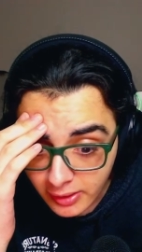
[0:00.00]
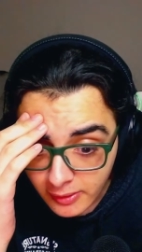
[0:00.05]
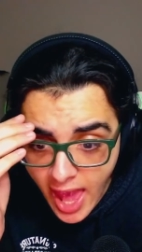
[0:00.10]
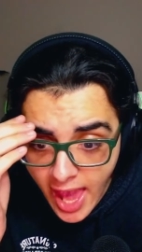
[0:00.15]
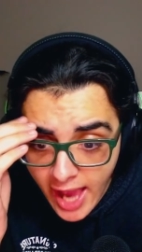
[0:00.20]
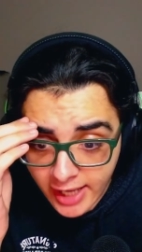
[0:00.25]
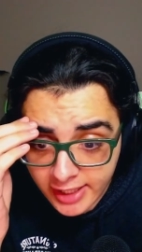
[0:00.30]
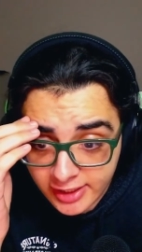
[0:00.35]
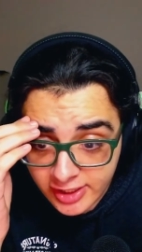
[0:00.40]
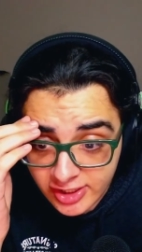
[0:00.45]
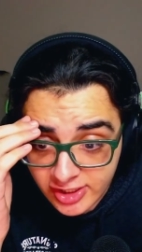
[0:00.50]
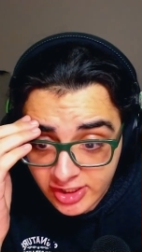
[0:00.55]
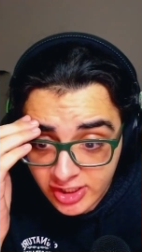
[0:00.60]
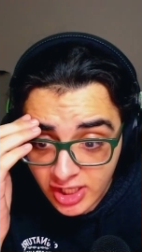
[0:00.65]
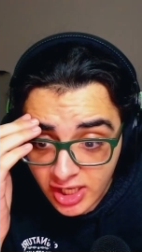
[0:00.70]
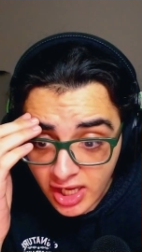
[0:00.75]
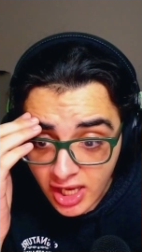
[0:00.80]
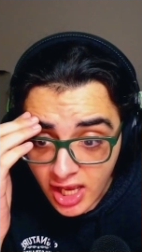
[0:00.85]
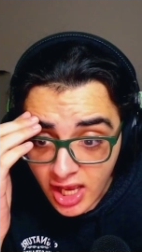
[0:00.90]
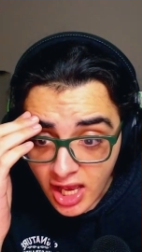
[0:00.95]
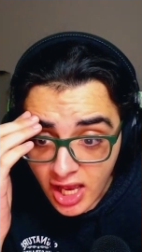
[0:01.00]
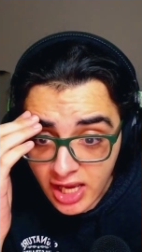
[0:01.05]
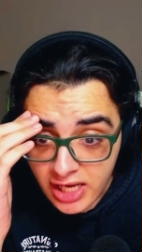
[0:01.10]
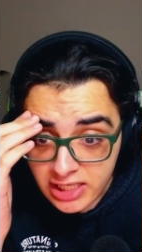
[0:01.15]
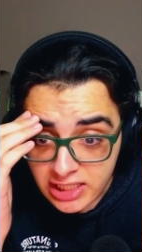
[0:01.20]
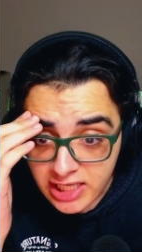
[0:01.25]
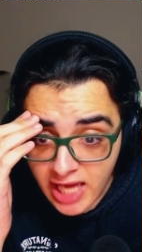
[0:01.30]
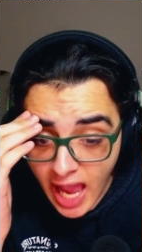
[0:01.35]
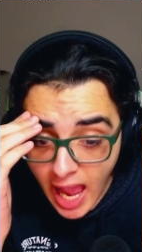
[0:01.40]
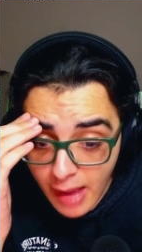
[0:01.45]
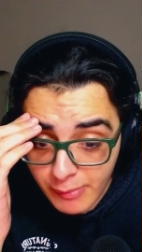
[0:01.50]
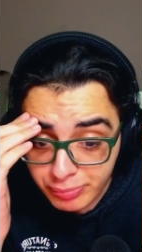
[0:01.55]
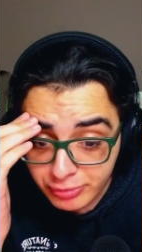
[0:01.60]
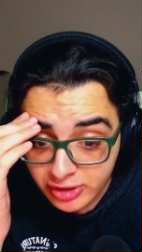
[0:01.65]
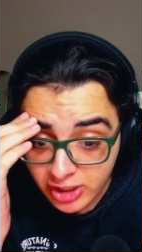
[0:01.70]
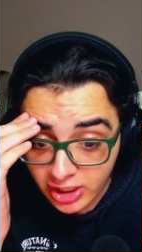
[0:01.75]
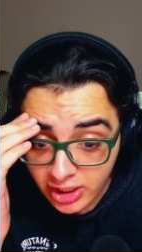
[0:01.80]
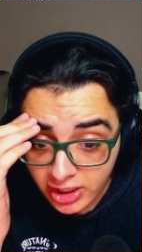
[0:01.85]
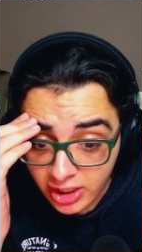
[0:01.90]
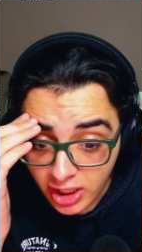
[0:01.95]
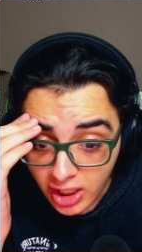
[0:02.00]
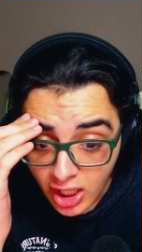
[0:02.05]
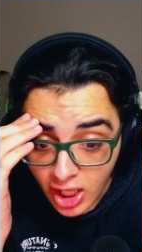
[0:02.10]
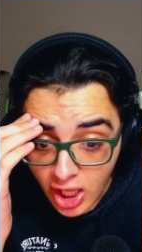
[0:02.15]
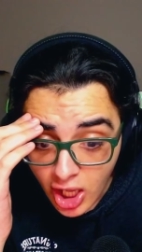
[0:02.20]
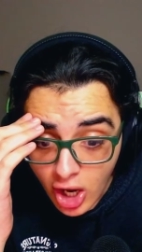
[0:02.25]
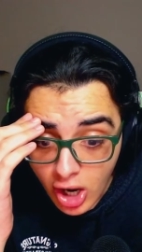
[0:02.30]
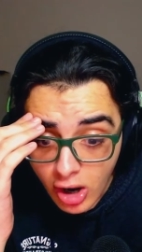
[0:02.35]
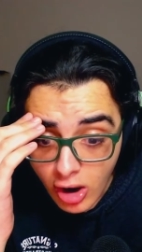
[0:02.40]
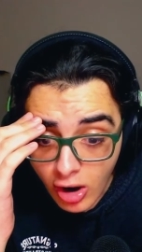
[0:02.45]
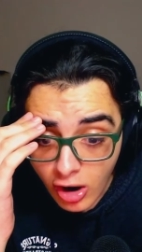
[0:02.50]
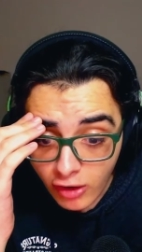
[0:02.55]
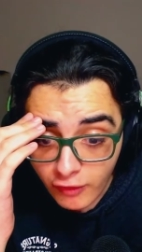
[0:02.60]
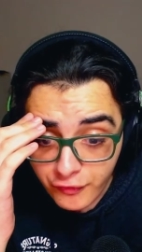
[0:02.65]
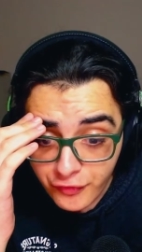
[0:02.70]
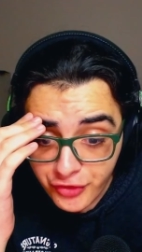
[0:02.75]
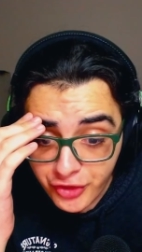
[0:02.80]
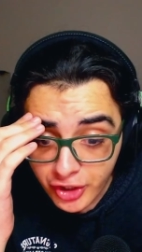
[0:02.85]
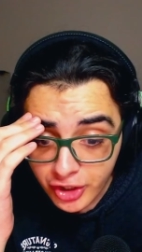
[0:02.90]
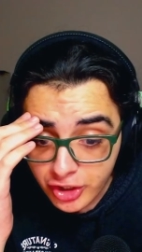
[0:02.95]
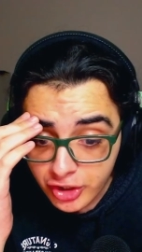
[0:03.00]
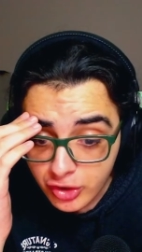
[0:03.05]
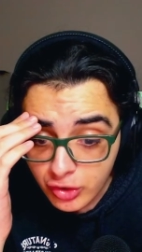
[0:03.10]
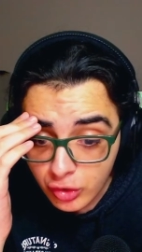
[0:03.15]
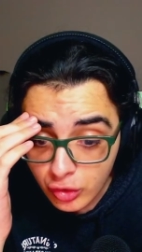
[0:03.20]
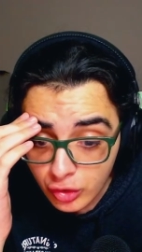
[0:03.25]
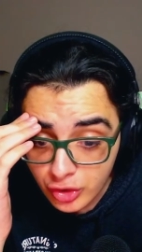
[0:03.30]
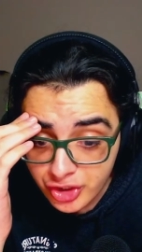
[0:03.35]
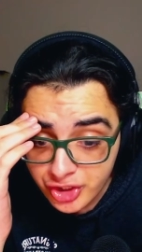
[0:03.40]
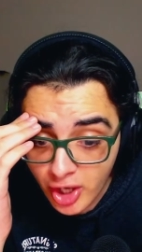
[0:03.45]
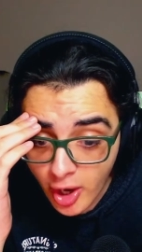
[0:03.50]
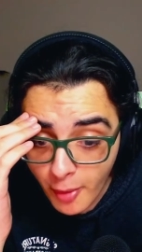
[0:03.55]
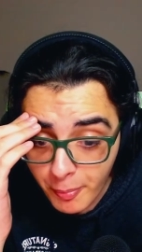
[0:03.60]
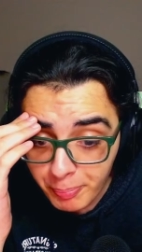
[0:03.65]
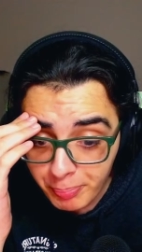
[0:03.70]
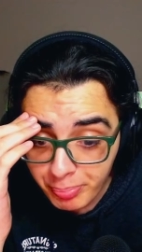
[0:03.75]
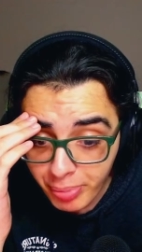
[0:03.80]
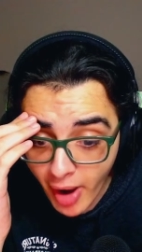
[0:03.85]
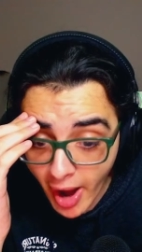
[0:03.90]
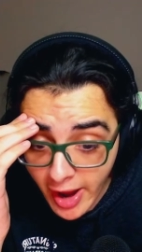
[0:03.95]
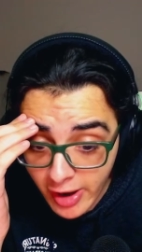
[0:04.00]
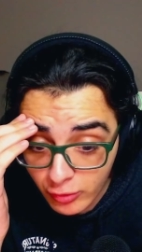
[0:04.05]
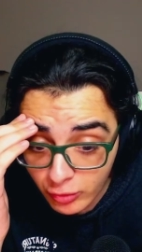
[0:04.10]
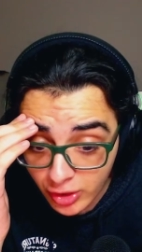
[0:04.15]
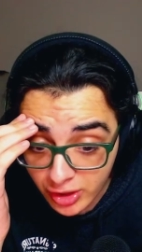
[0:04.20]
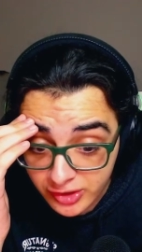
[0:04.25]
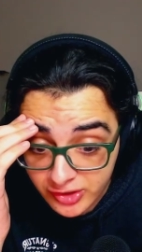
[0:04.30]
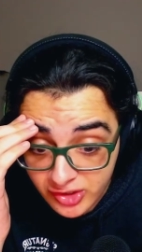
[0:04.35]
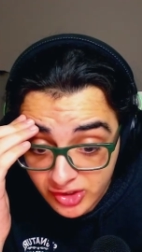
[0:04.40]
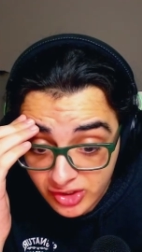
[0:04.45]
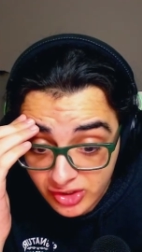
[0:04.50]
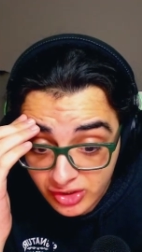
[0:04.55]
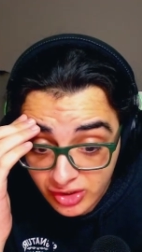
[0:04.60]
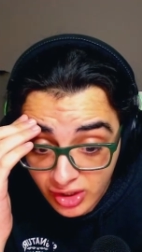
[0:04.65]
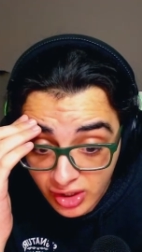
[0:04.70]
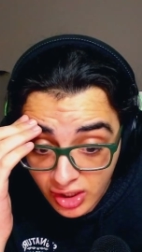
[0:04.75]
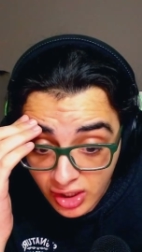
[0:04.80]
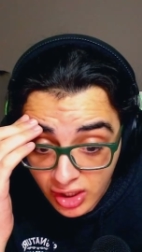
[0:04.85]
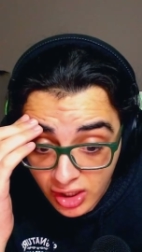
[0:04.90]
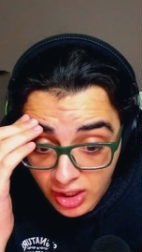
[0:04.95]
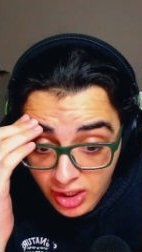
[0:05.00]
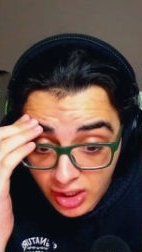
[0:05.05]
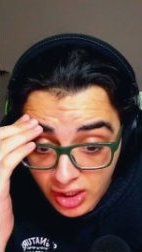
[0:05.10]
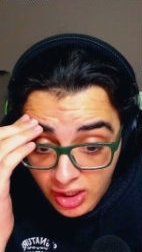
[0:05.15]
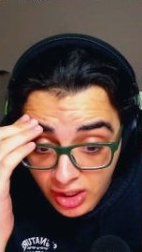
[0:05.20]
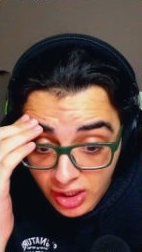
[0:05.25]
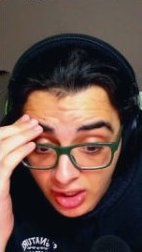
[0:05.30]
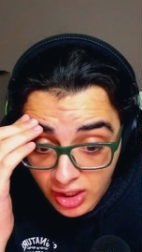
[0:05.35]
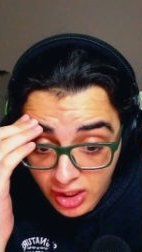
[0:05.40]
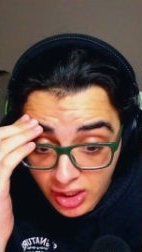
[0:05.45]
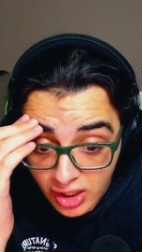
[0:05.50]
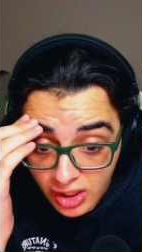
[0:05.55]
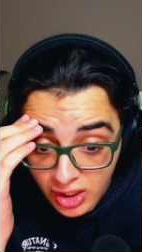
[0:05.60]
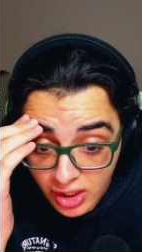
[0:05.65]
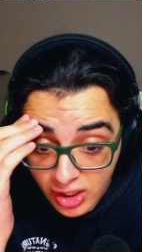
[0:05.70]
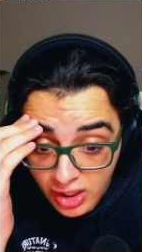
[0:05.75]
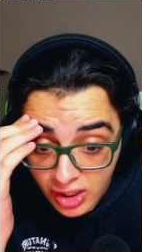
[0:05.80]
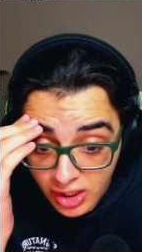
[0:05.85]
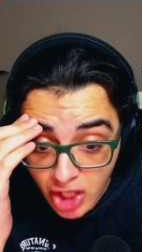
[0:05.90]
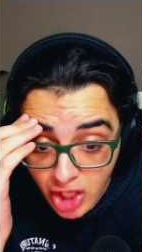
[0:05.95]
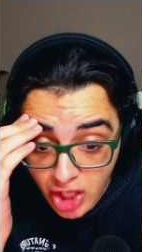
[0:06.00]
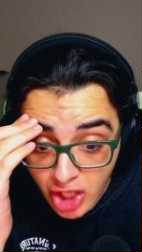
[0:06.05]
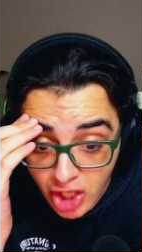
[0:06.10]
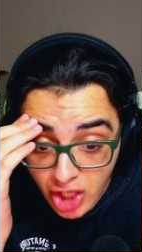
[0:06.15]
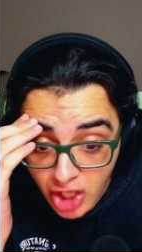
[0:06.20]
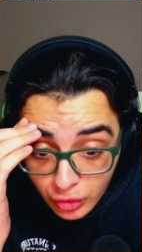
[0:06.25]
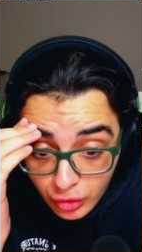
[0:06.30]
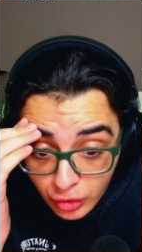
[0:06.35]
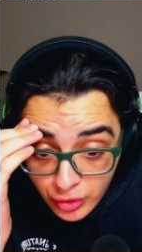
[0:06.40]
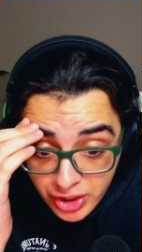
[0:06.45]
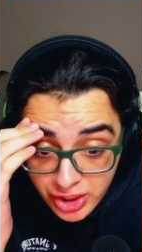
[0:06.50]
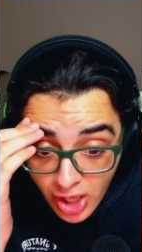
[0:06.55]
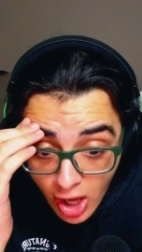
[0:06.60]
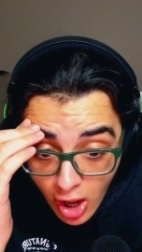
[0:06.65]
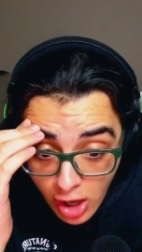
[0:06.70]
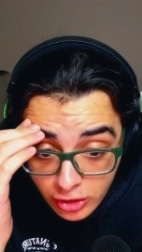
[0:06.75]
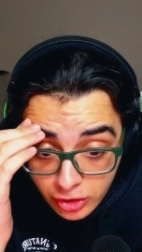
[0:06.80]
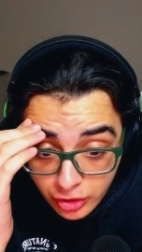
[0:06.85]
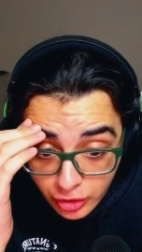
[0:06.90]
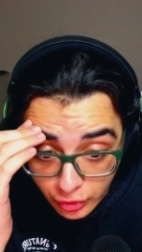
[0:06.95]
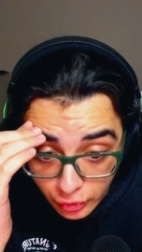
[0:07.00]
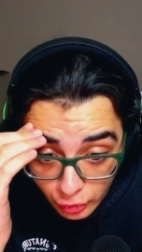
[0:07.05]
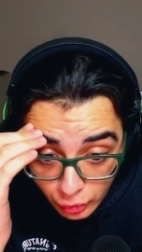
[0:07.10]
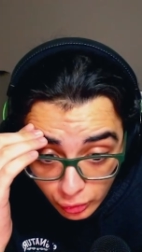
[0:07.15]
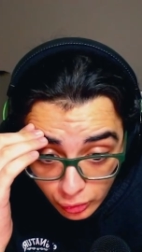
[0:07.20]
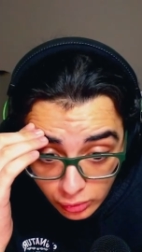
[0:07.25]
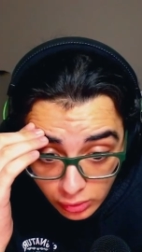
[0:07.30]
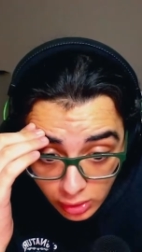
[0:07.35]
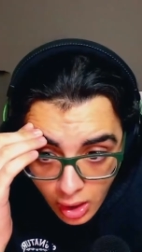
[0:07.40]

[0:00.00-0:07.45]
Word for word: Ex-captain of the Kuja Pirates. Shaku Yaku.